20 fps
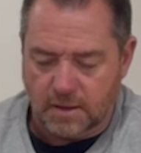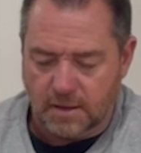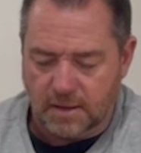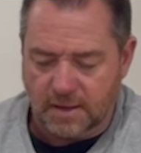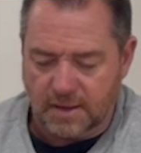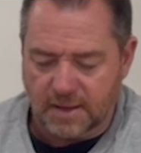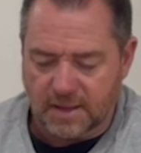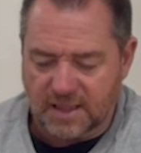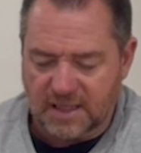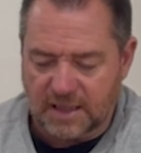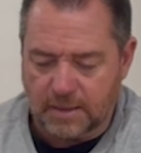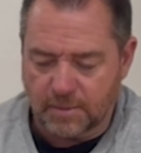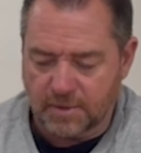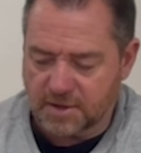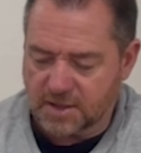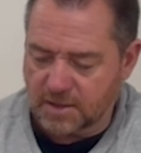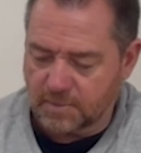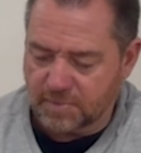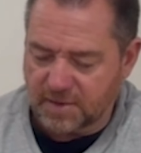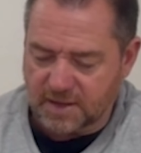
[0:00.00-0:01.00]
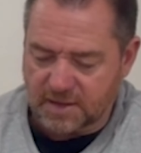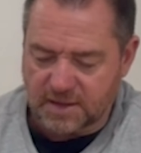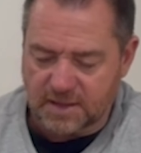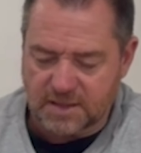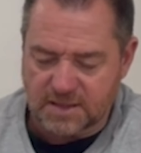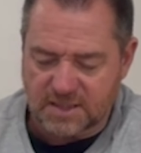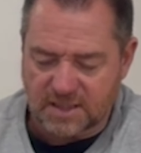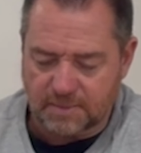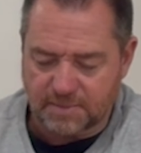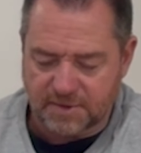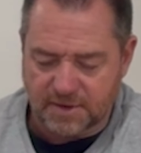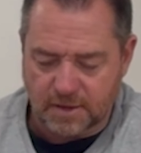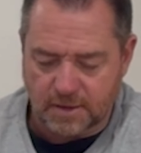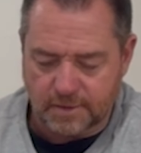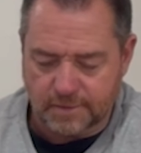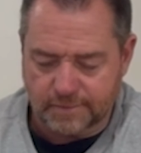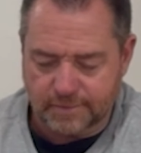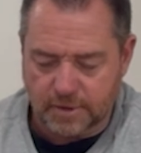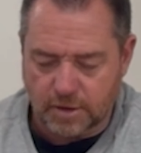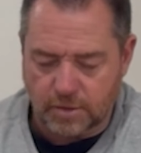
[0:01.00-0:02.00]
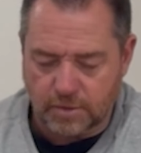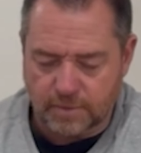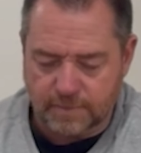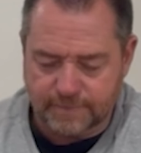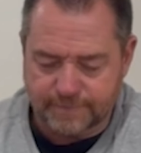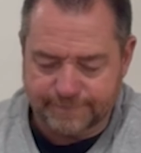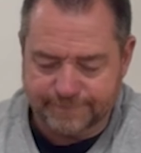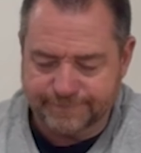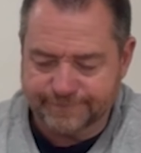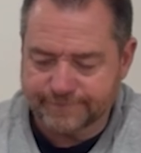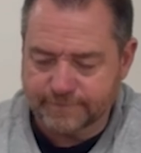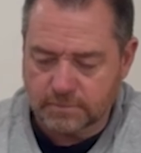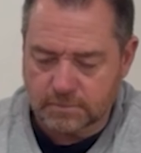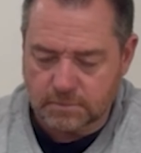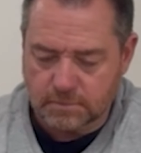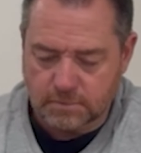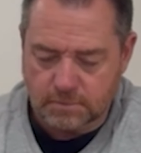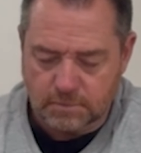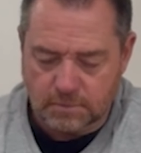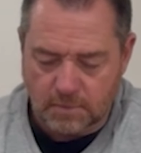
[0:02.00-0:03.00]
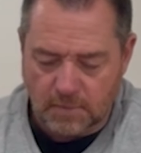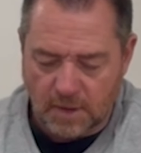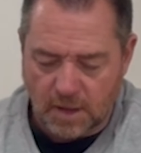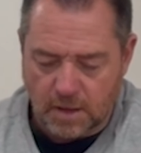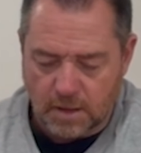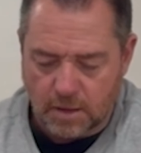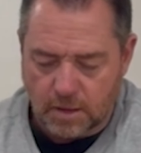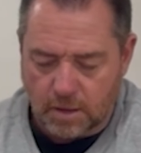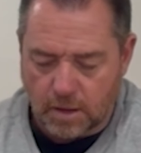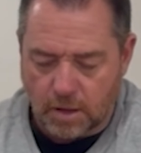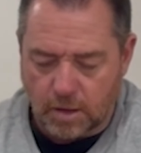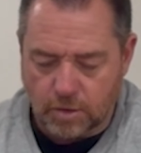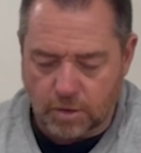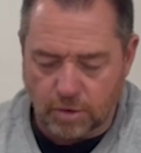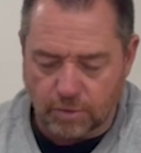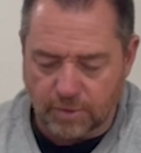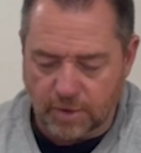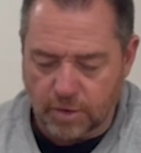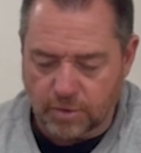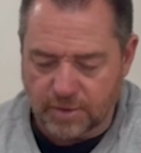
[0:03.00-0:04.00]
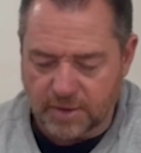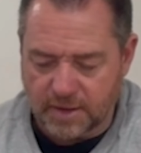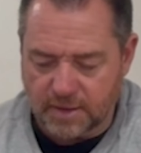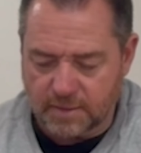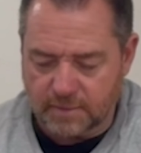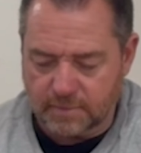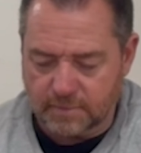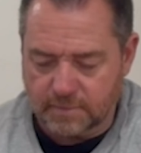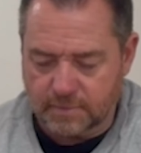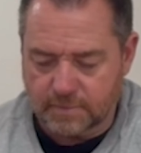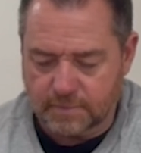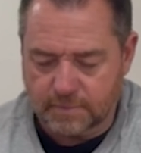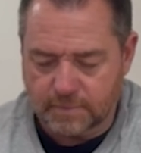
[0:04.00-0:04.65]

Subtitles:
And the camera can pick these up. They're all corroded and